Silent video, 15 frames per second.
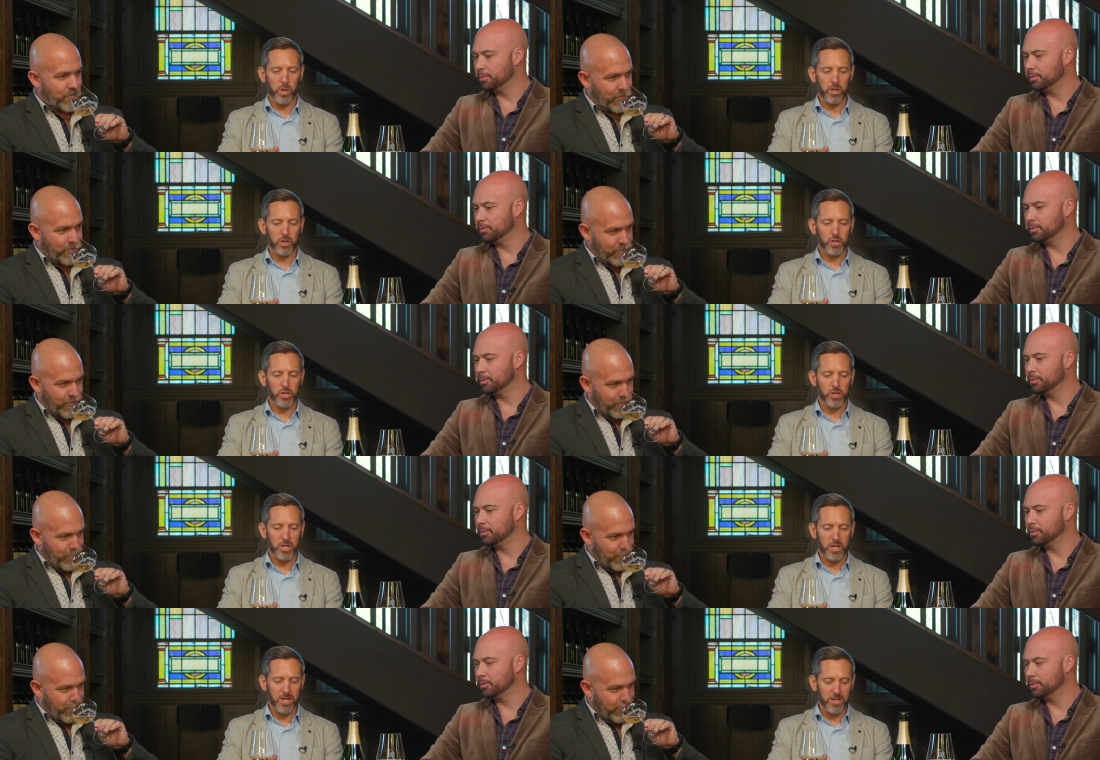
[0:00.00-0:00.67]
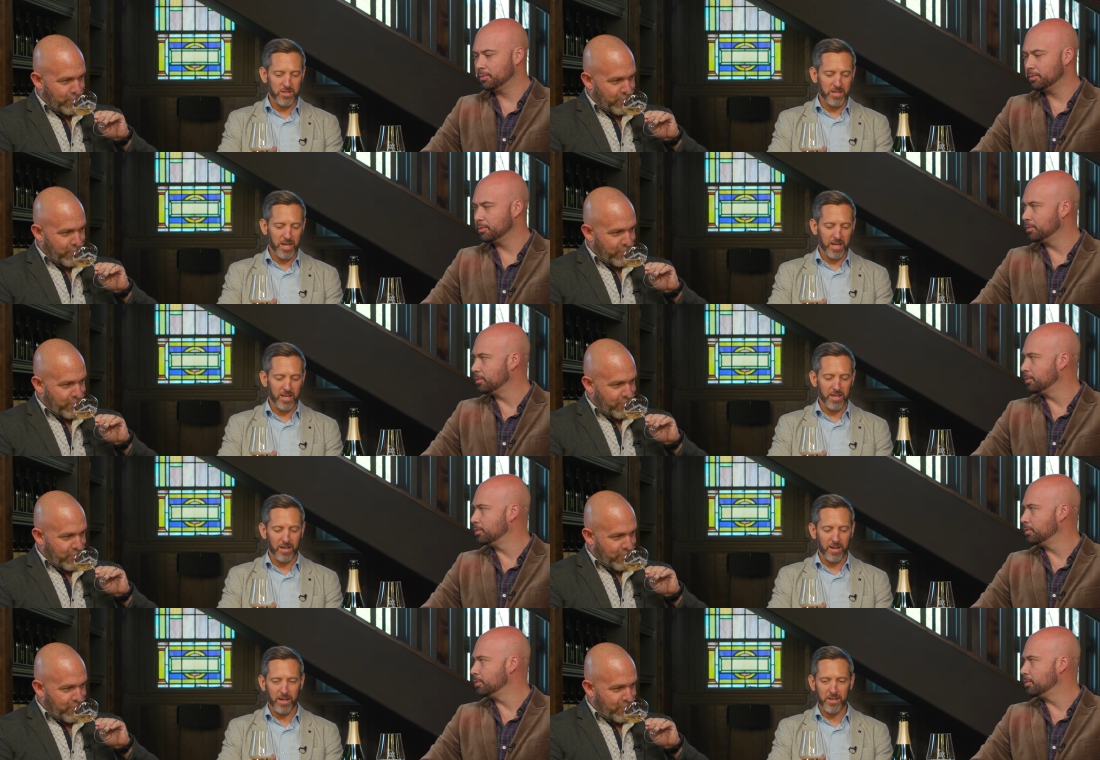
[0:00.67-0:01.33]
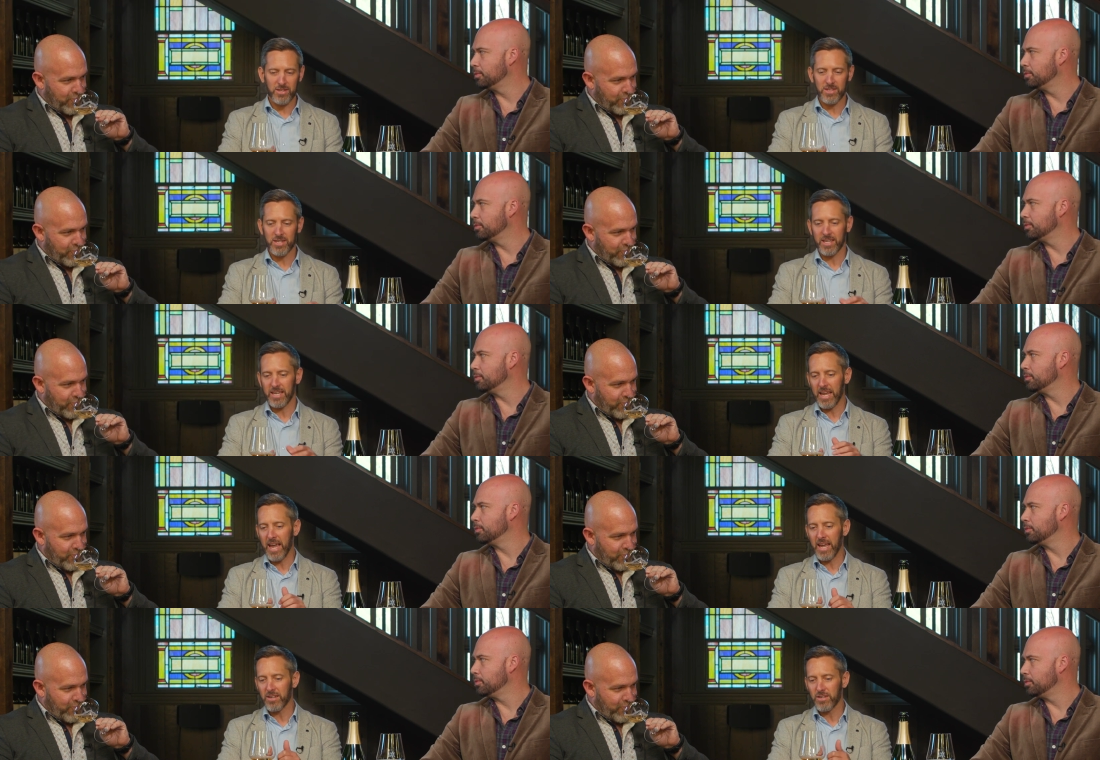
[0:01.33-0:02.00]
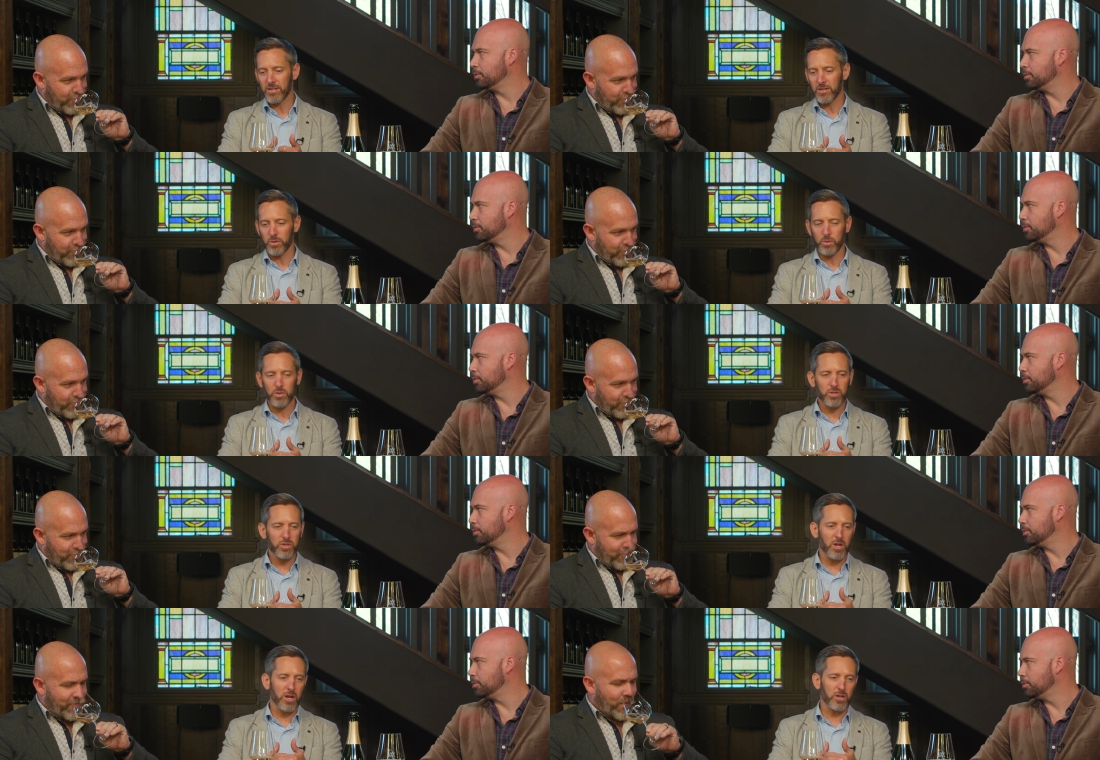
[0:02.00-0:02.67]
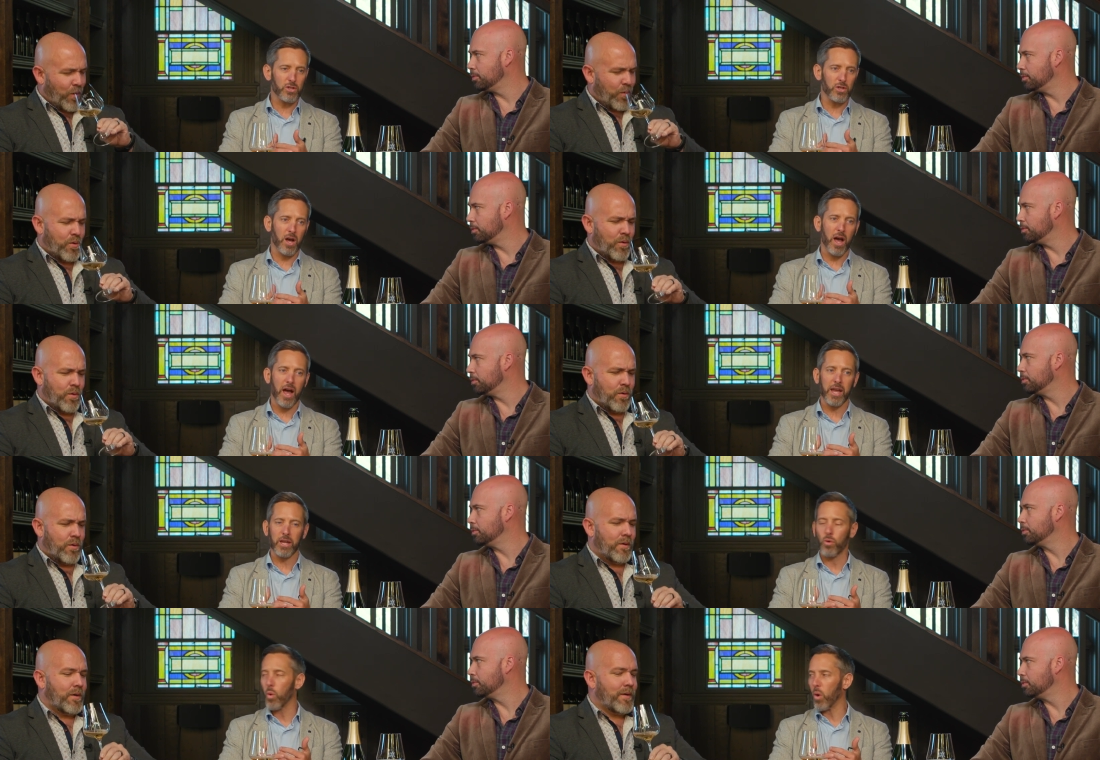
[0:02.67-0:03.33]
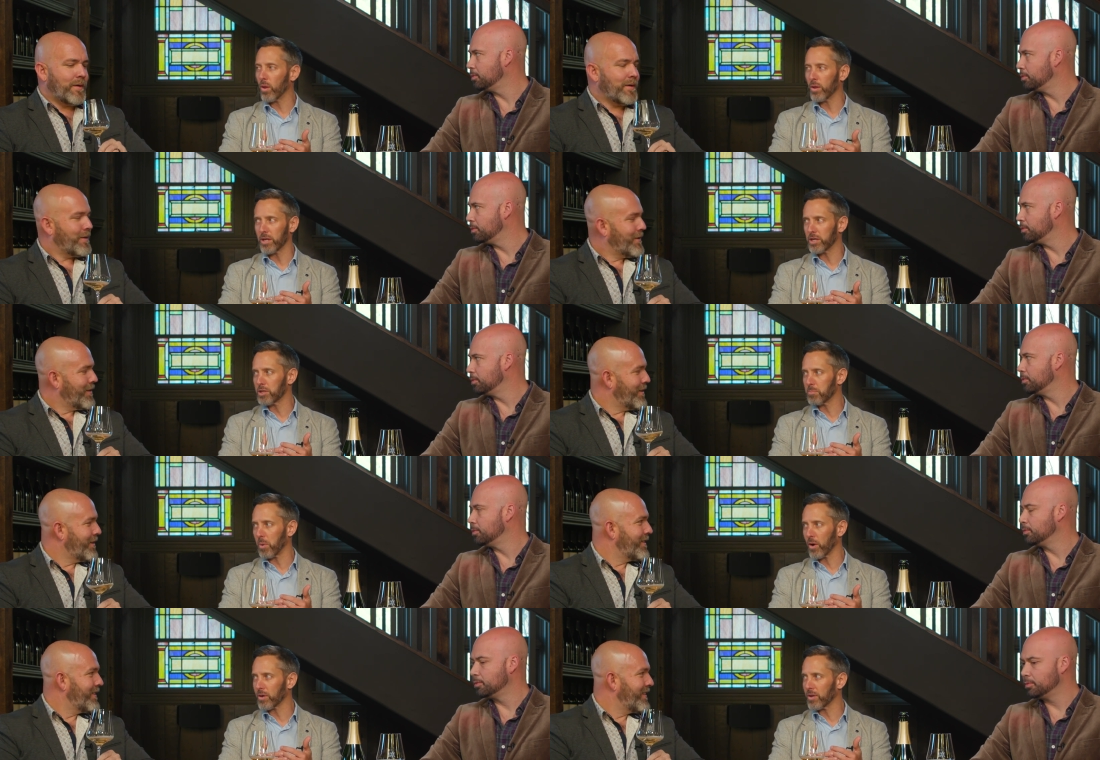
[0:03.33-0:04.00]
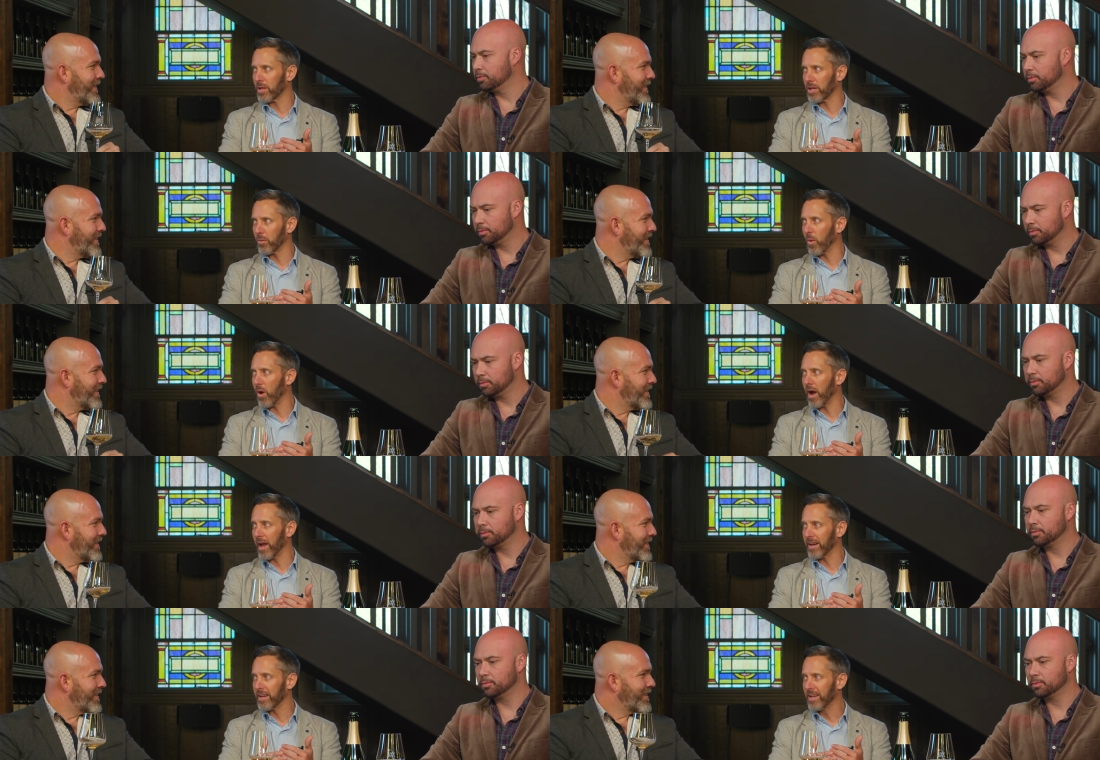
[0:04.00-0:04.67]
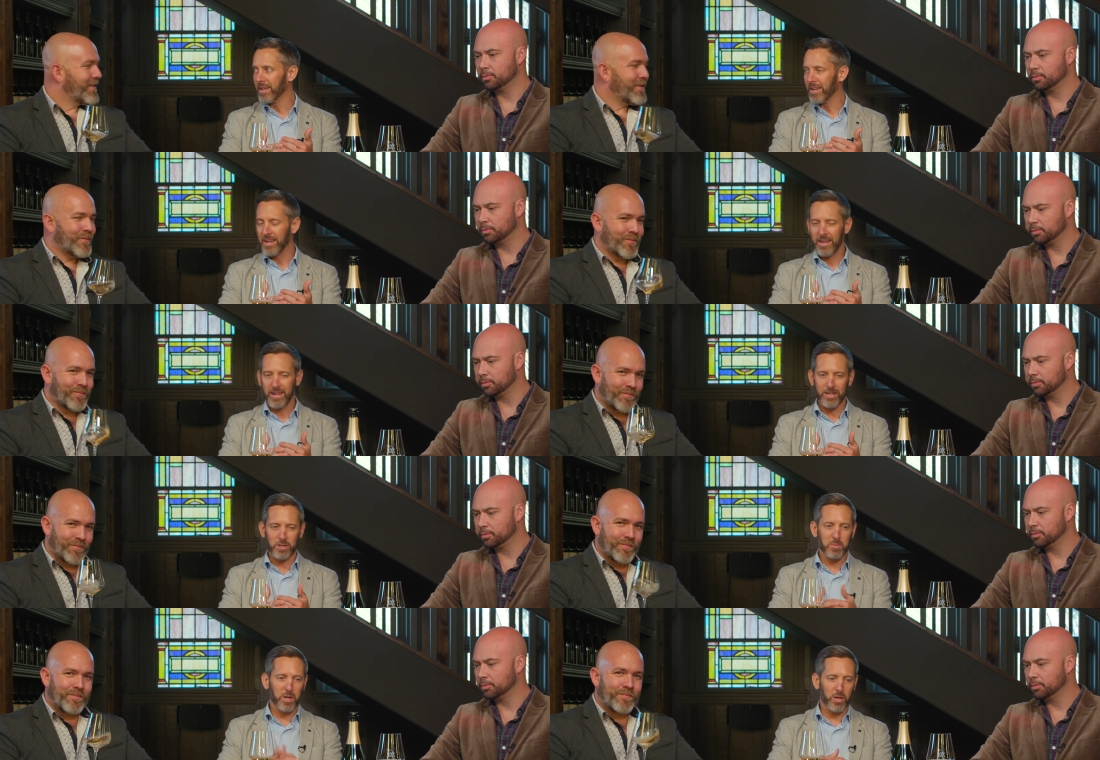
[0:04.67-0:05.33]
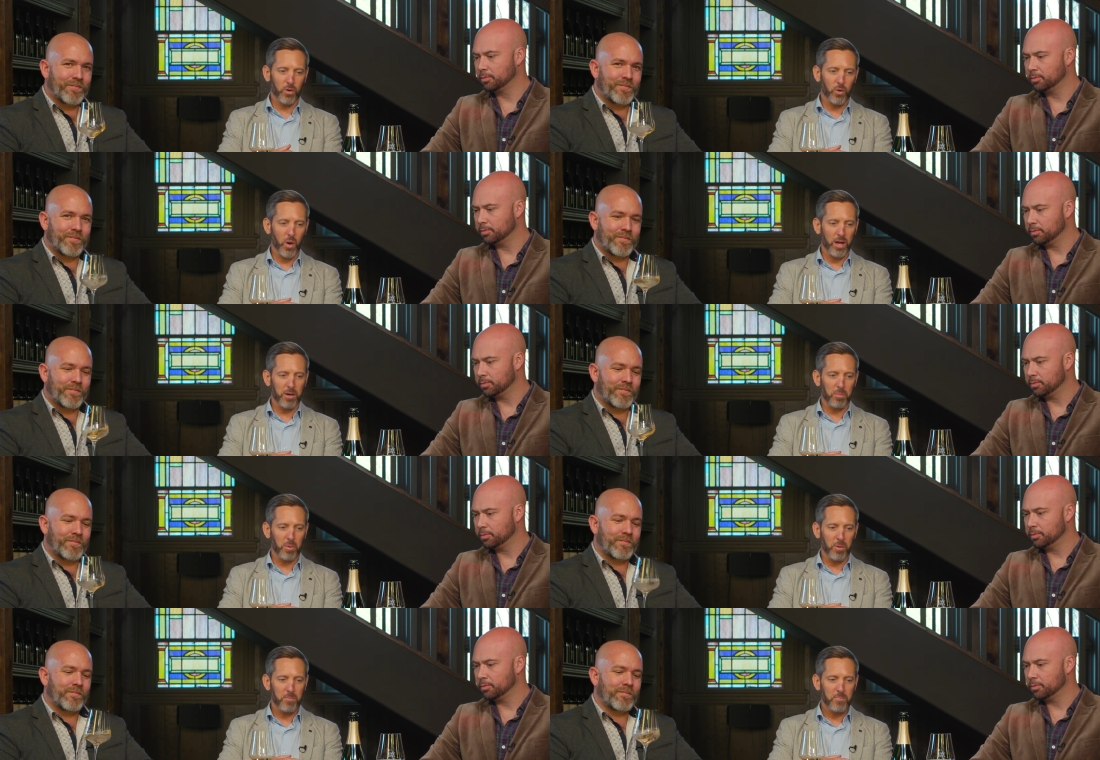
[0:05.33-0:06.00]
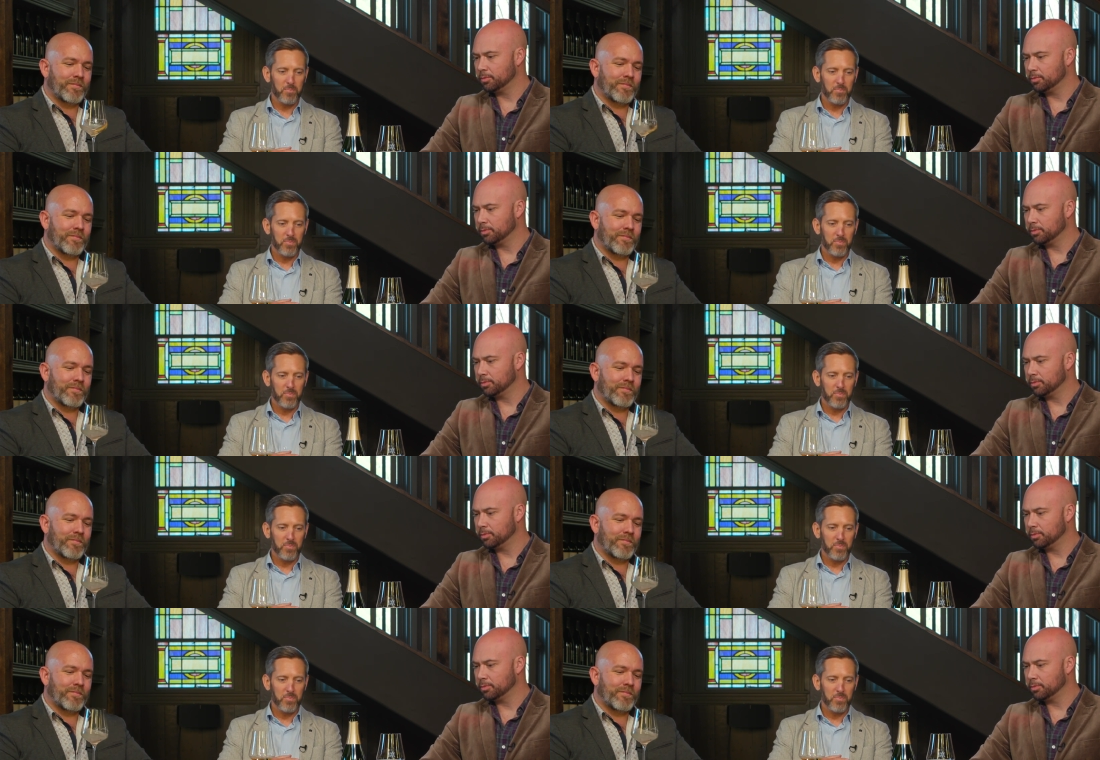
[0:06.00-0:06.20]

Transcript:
Speaker 1: which she has taken us to get to such a high quality sparkling wine has been incredible.